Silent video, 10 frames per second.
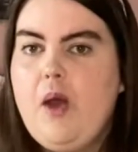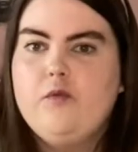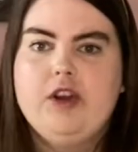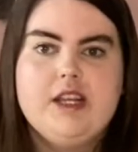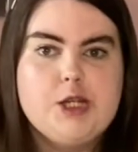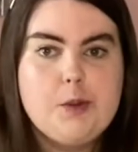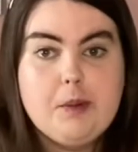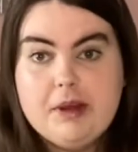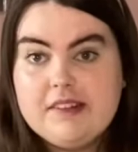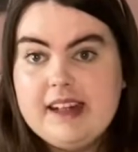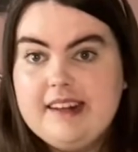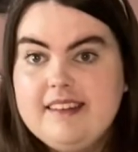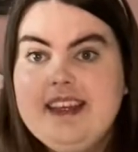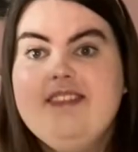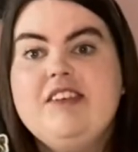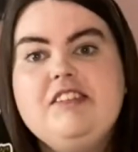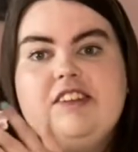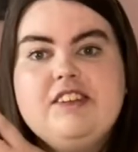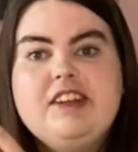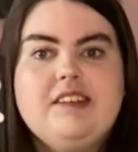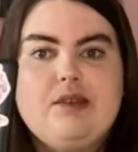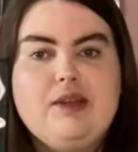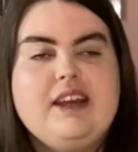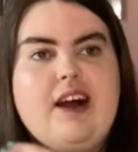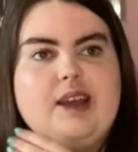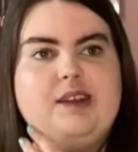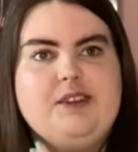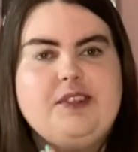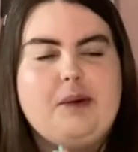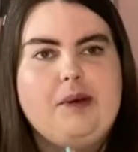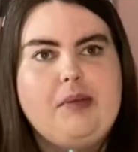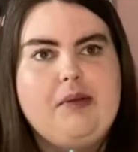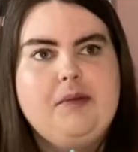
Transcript: really show my personality, and this is just another thing I can do that with.